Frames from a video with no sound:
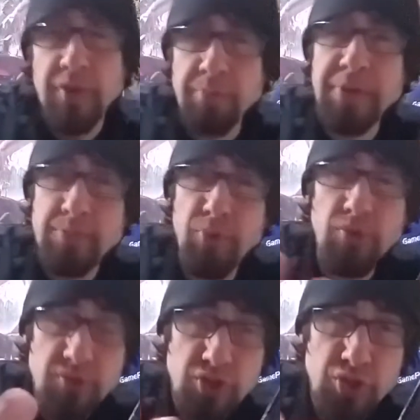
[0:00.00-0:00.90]
that people
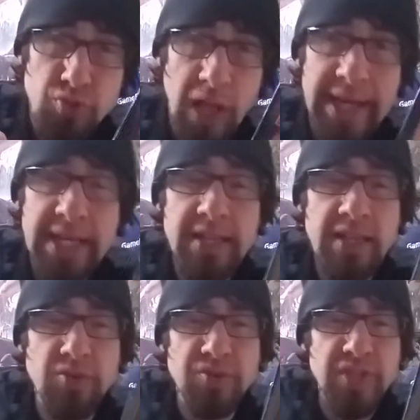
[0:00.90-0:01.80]
do like it,
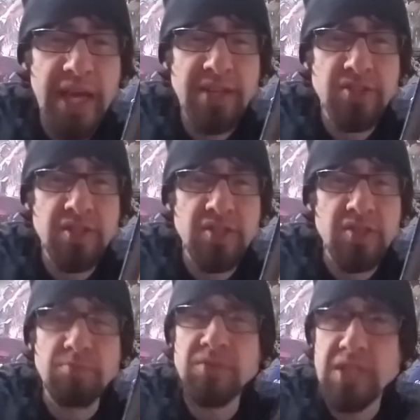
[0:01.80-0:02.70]
there was actually
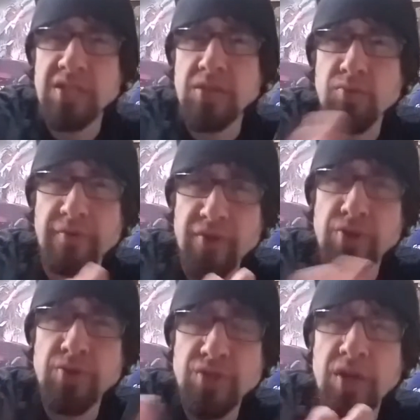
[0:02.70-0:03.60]
some decent
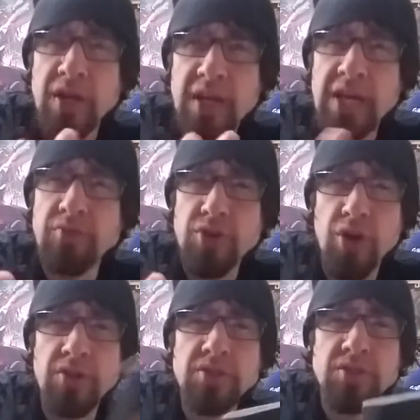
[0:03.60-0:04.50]
reviews in
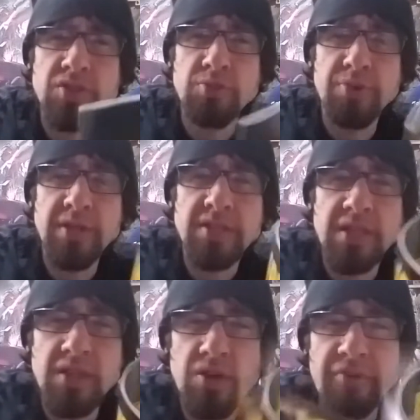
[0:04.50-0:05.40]
regards to Super
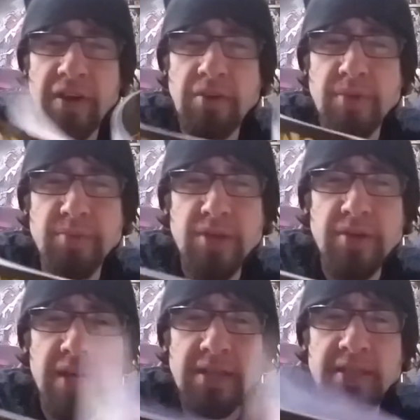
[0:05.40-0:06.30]
Nintendo, if I remember
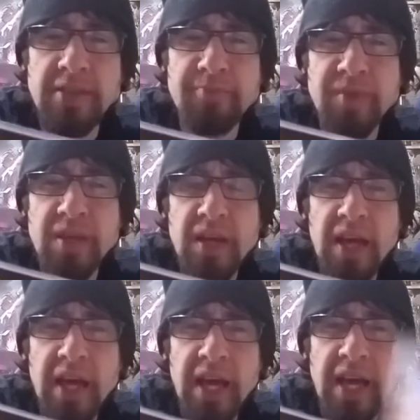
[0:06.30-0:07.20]
correctly.
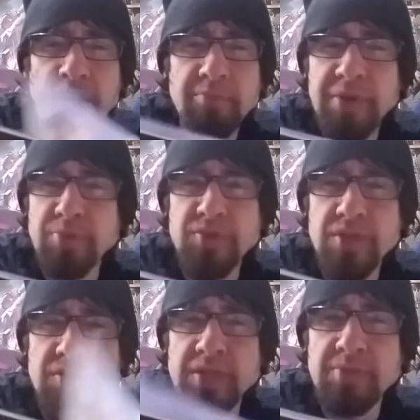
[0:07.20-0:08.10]
And people
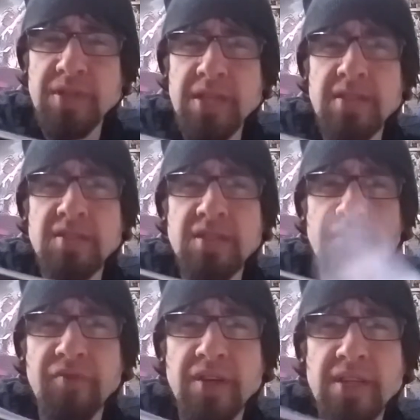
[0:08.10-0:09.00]
still seem to think this is a
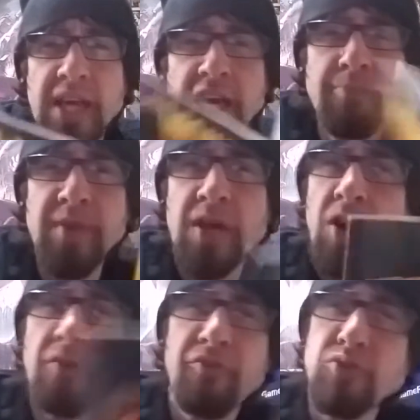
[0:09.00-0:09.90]
fun game.
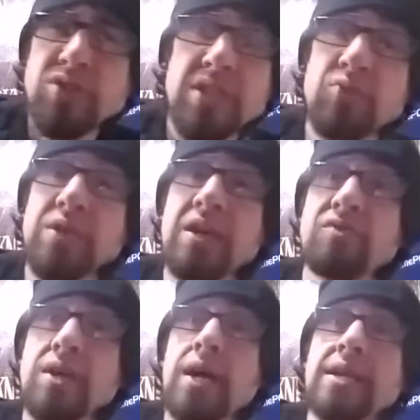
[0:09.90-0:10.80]
Unfortunately, we never
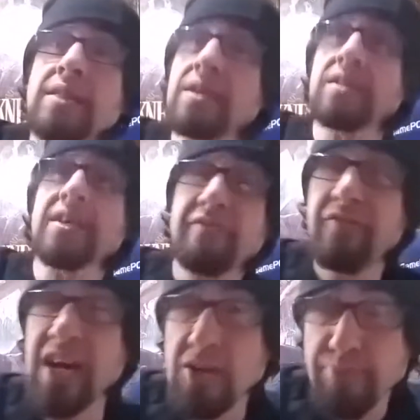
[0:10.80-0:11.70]
got anything like
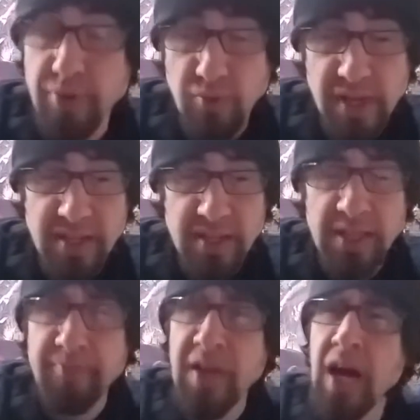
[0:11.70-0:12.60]
Fire Pro Wrestling.
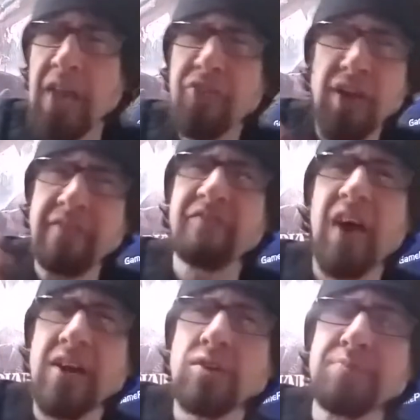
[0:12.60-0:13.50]
I thought I'd
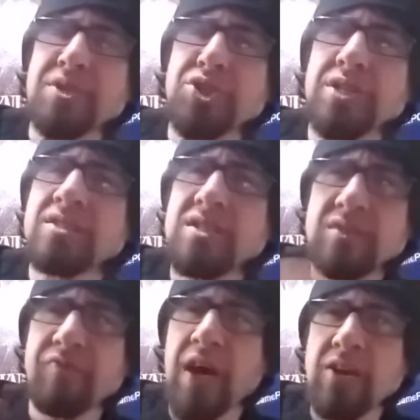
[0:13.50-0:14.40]
fire up the Genesis,
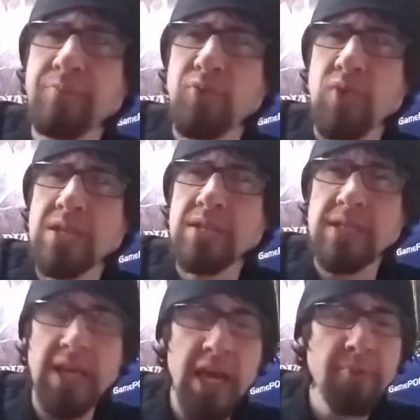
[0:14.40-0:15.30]
fire up the wrestling
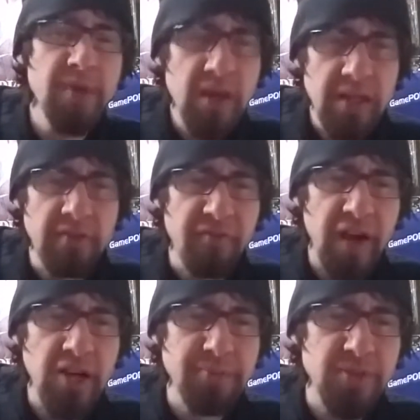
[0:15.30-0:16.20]
game, then
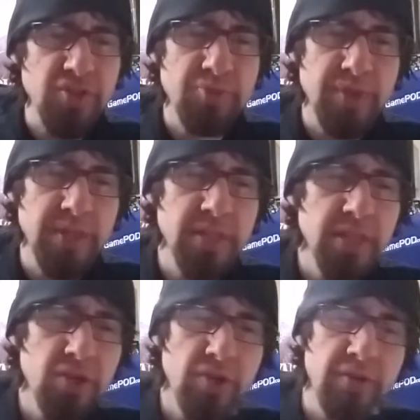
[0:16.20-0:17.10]
fire up the Super
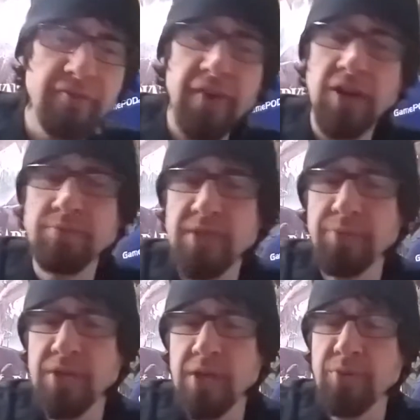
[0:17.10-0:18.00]
Nintendo and fire up
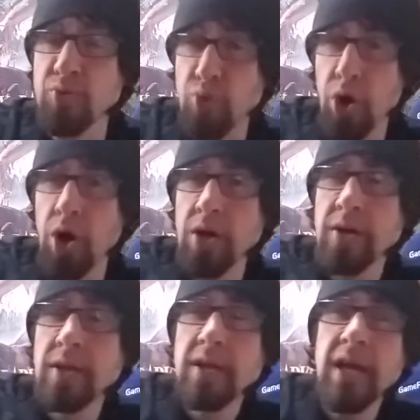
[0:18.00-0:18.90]
WWE Raw.
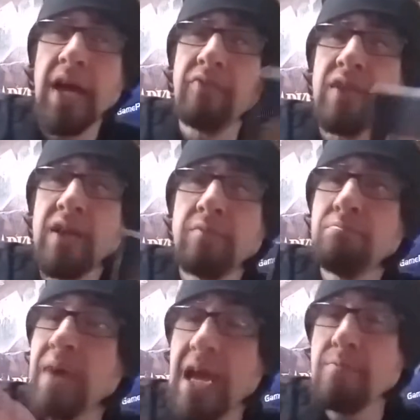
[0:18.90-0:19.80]
And then
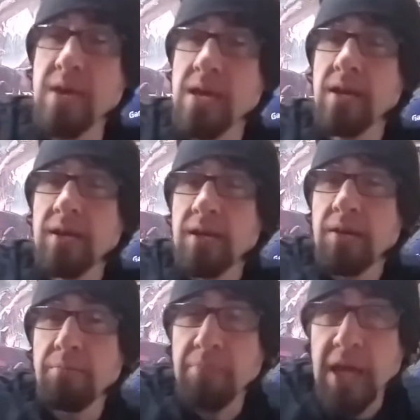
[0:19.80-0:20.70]
maybe
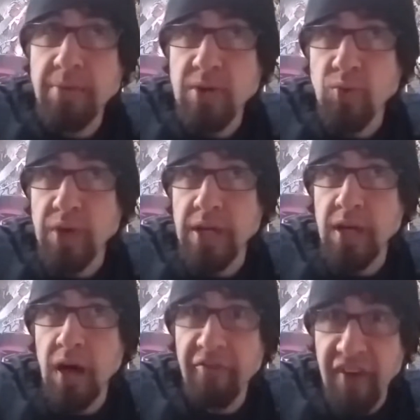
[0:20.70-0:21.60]

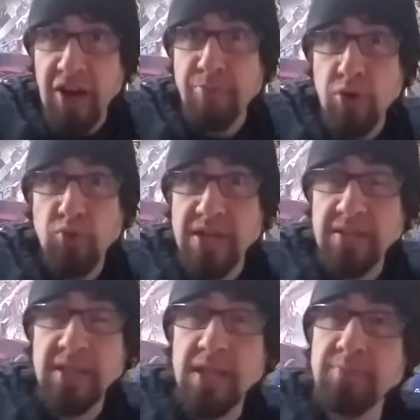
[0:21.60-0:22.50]
when Fire Pro
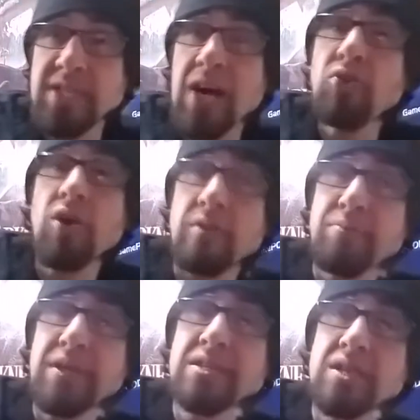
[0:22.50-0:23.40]
Wrestling comes out on the
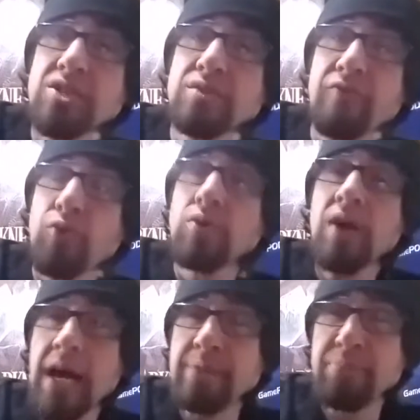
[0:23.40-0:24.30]
PlayStation 4,
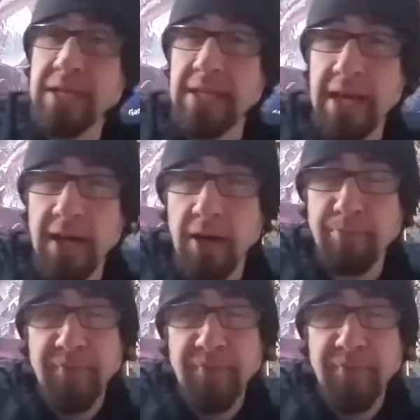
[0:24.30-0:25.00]
I'd pick that up